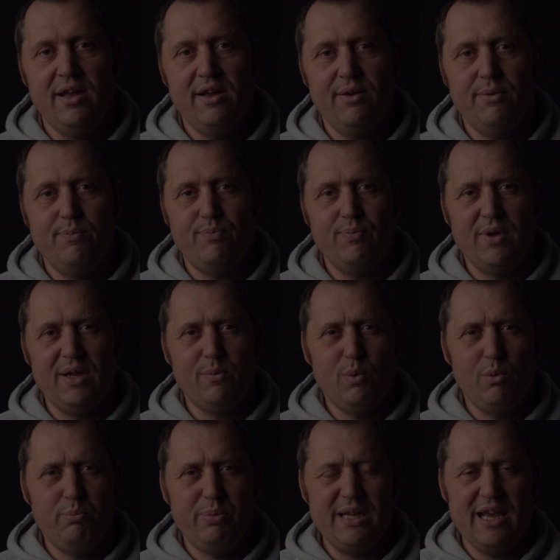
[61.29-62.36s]
Um, it
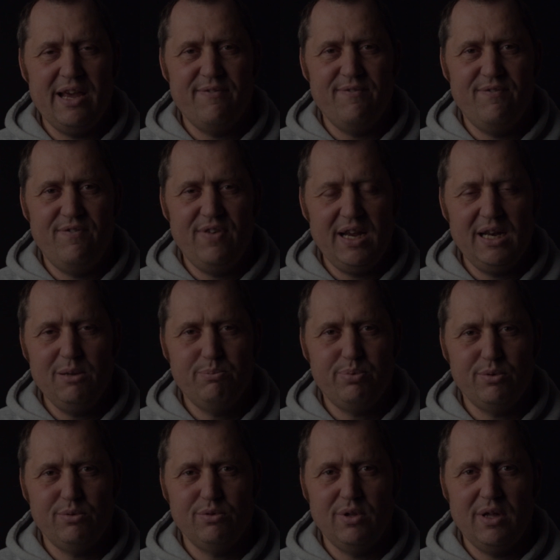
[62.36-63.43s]
will be
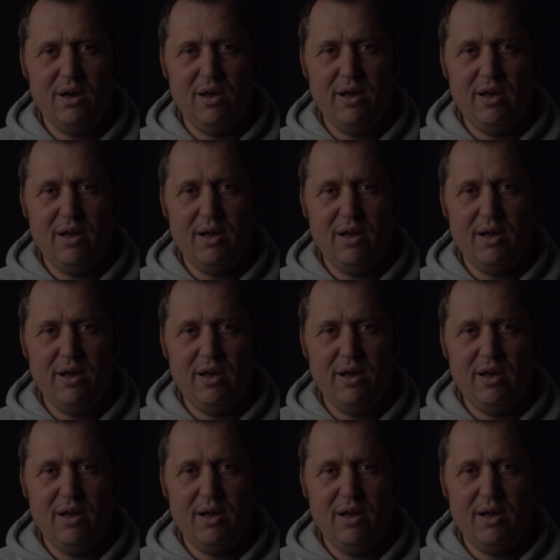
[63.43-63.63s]
available